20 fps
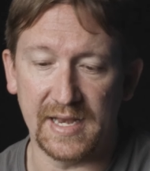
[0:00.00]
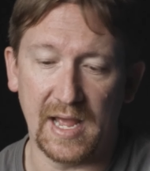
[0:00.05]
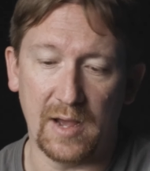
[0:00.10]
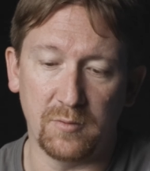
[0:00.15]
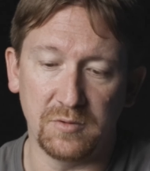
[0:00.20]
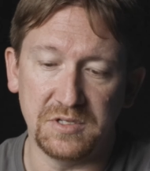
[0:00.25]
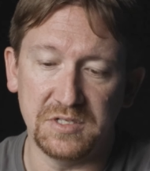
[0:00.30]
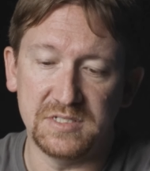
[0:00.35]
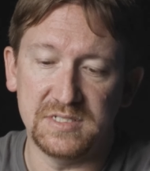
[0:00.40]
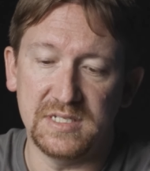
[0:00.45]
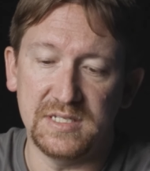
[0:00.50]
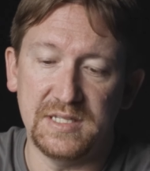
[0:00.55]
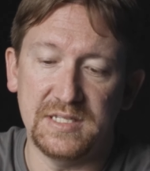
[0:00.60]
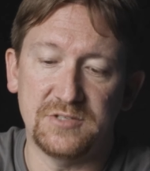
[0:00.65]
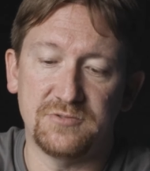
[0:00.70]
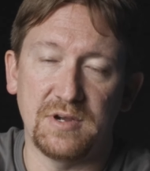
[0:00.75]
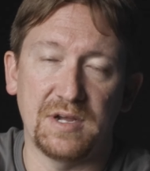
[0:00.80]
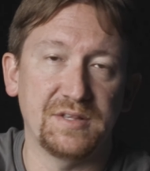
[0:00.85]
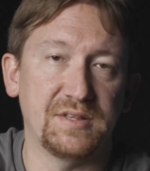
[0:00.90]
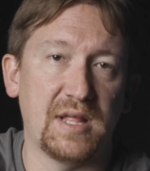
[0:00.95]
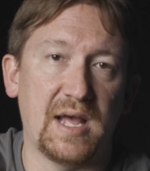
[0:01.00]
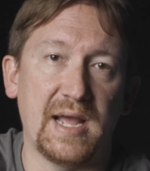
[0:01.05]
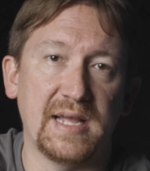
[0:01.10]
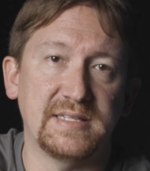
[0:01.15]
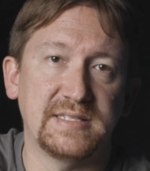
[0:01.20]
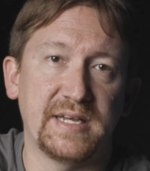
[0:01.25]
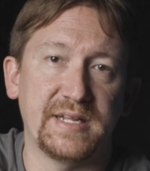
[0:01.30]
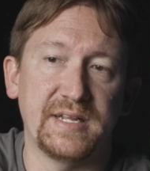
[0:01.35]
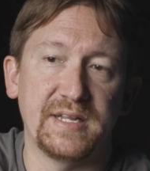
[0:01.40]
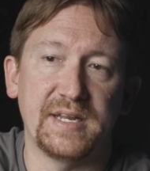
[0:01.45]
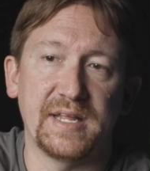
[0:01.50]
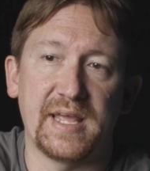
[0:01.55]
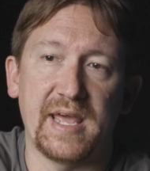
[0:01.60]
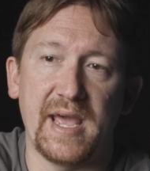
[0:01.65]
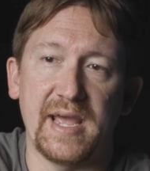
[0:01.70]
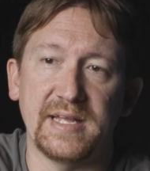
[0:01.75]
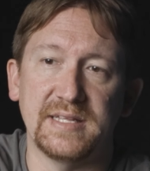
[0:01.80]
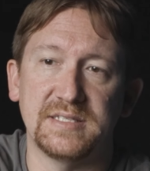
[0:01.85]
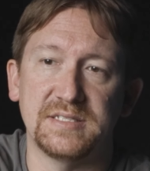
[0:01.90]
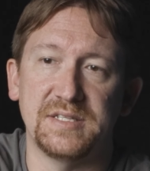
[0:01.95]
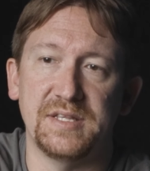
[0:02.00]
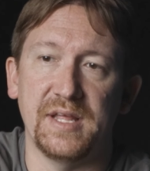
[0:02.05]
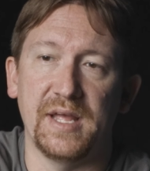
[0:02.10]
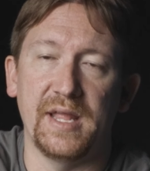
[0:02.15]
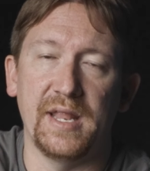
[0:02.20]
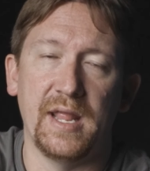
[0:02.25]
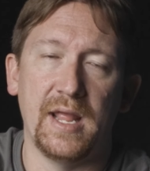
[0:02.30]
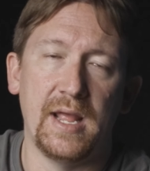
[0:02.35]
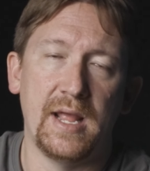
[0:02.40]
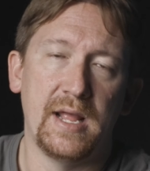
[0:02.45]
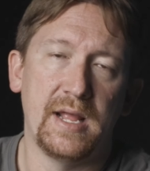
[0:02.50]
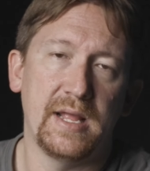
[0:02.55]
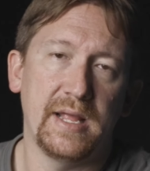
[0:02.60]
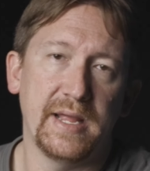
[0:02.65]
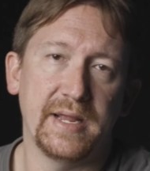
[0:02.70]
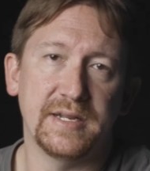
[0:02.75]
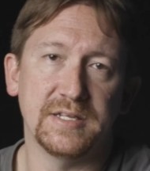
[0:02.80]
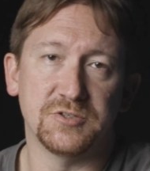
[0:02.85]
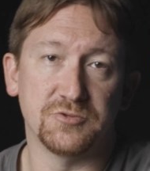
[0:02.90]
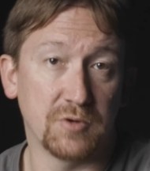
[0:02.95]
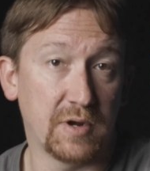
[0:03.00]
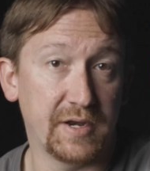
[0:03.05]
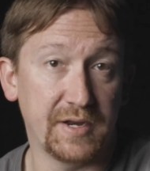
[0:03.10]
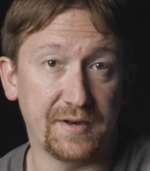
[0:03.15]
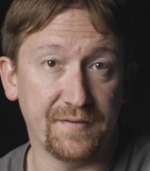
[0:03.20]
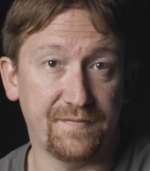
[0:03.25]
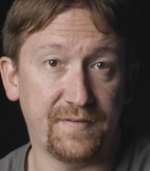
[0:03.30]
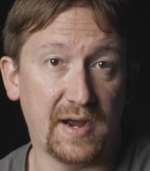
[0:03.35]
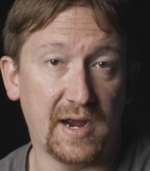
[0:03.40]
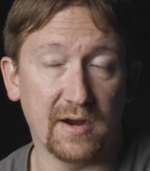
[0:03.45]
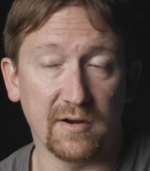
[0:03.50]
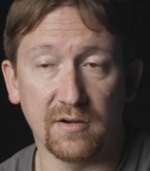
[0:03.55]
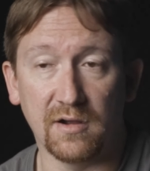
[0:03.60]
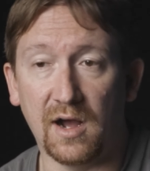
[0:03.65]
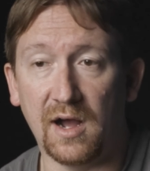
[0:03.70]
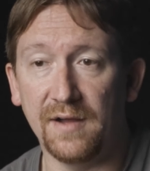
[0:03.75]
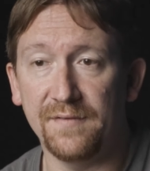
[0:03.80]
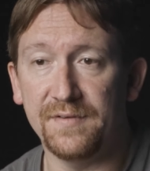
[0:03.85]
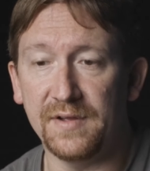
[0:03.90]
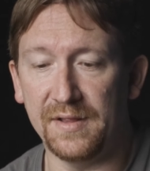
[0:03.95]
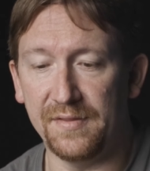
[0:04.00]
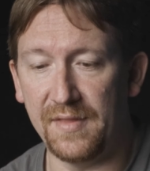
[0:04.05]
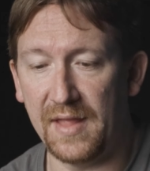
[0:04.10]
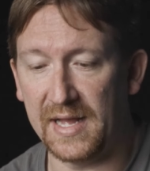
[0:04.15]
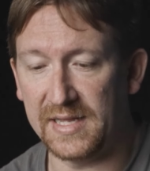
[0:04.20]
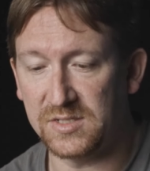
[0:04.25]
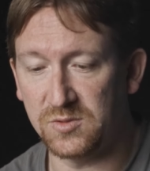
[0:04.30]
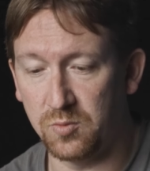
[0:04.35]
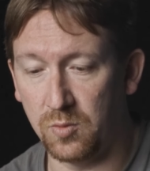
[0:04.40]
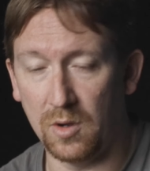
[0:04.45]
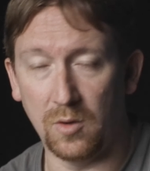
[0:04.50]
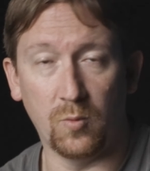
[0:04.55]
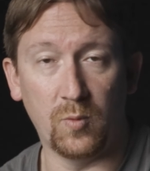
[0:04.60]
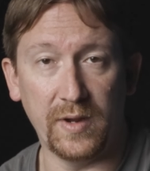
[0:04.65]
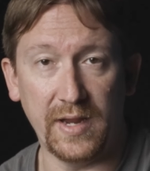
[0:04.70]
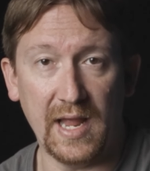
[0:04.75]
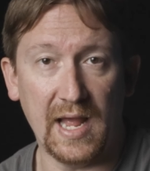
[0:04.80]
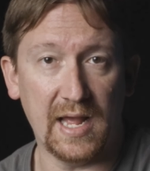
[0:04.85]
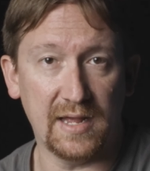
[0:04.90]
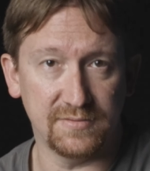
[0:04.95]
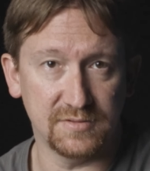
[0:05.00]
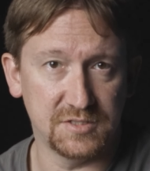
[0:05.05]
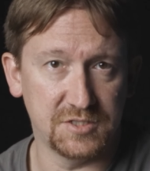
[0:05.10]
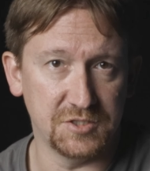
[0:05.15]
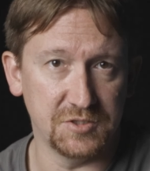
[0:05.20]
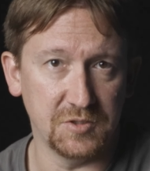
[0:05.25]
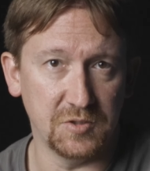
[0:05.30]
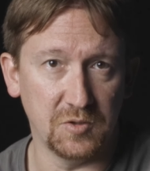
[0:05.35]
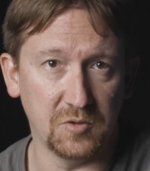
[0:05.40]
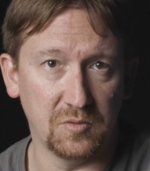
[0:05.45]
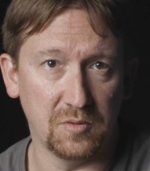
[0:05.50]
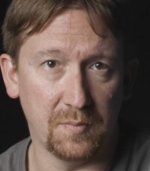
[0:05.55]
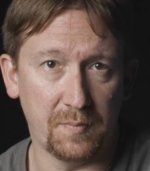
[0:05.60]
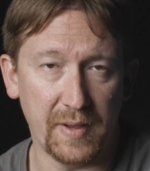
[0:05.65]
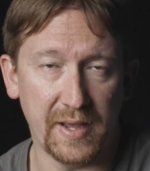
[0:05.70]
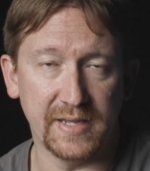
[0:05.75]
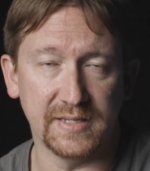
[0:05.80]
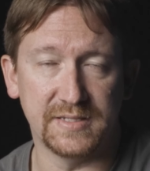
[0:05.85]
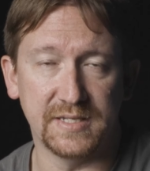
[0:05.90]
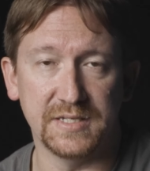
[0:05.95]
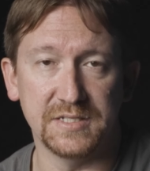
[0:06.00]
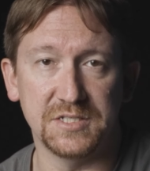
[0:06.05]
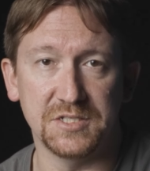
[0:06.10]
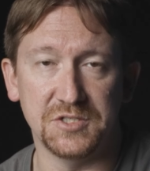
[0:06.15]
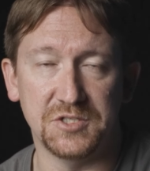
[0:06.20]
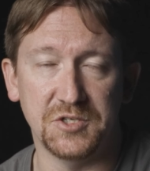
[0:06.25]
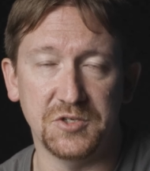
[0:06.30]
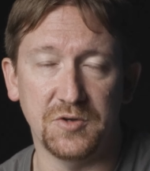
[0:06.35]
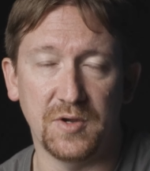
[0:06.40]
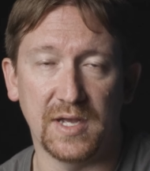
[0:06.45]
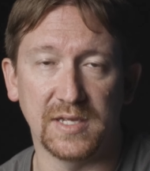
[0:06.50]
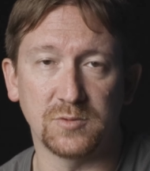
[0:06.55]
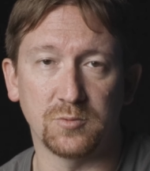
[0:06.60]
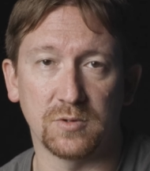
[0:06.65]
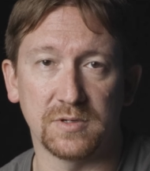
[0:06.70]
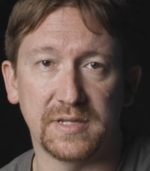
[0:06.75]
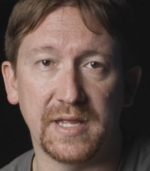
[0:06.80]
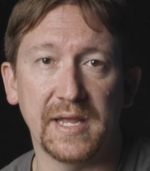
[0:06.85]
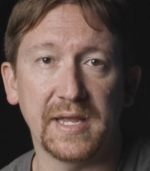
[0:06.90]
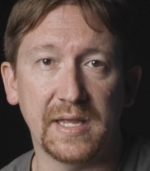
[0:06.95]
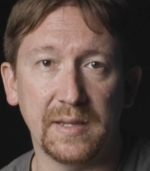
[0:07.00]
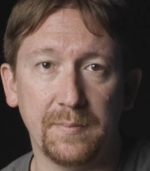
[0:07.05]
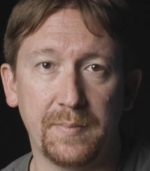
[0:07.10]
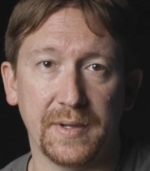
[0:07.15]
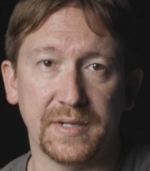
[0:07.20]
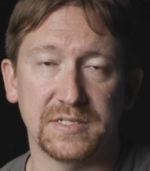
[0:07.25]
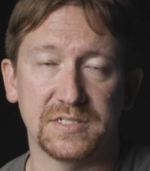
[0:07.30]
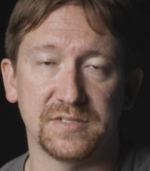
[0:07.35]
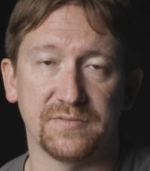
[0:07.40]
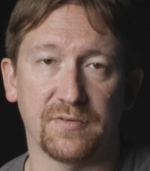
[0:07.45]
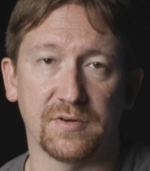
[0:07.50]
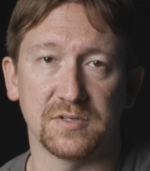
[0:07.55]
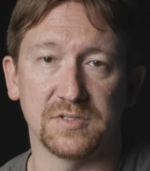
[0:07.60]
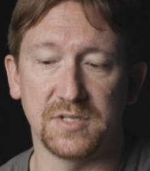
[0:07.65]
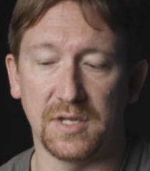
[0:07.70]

Now, when you see these red lights, that indicates that it is ready to fire off, and that's what we have to pay attention to as we're taking pictures of our